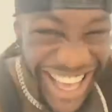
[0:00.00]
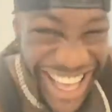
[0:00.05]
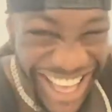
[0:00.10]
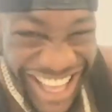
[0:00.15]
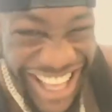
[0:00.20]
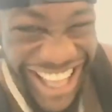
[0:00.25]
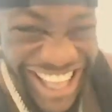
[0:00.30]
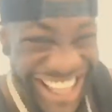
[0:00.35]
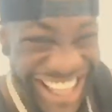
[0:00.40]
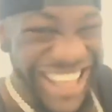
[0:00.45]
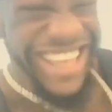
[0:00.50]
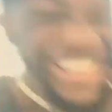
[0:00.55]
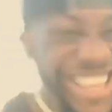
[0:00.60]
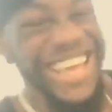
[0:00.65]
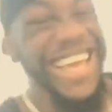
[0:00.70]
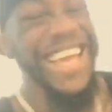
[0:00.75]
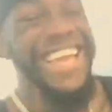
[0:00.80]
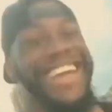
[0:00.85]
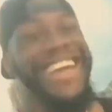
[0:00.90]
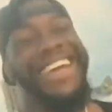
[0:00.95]
happen.
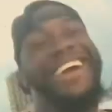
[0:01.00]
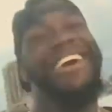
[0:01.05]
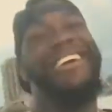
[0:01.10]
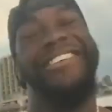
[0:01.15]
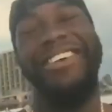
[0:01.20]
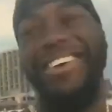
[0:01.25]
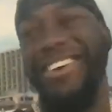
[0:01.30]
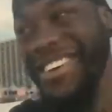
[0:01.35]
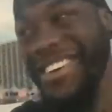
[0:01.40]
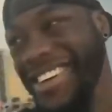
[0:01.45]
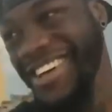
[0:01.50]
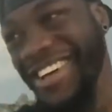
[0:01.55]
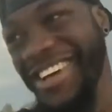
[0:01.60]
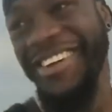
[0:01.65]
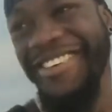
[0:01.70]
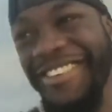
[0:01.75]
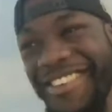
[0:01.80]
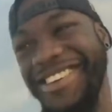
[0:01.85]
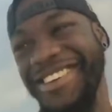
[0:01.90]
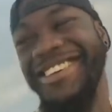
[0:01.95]

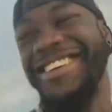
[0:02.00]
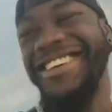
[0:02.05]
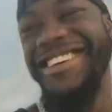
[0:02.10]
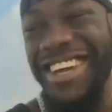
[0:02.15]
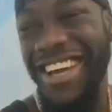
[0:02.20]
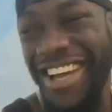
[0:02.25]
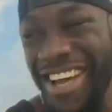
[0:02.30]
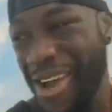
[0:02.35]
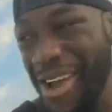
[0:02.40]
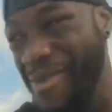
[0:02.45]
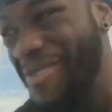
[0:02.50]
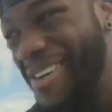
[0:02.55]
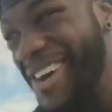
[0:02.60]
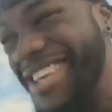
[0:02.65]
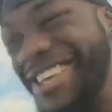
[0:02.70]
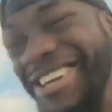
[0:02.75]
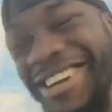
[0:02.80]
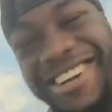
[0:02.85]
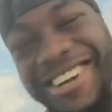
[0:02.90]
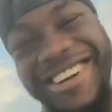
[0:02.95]
First lie
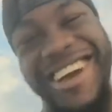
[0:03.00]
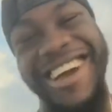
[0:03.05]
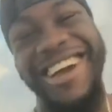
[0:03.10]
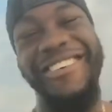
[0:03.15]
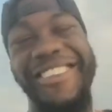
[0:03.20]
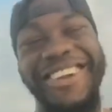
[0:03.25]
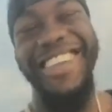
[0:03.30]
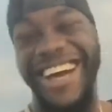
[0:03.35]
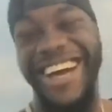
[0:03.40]
was that the